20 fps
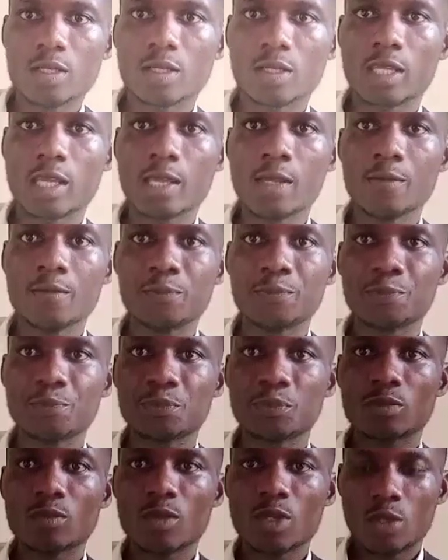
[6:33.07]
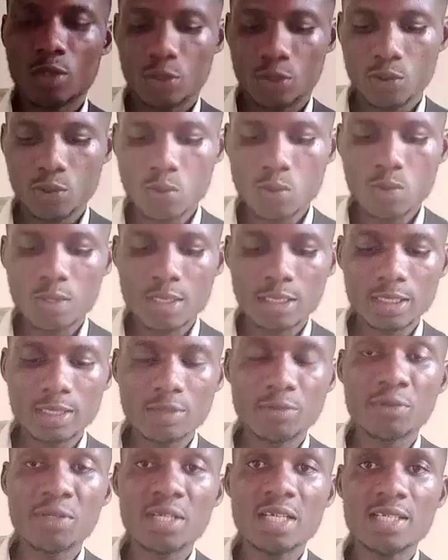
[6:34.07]
Okay. You are
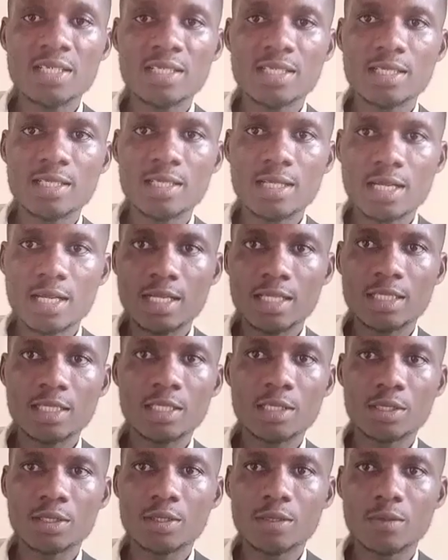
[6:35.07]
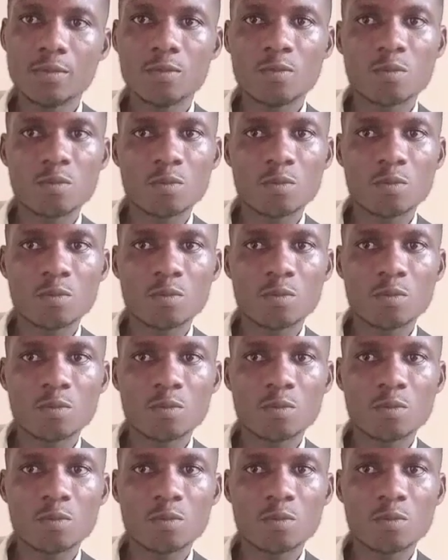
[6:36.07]
the reason I live.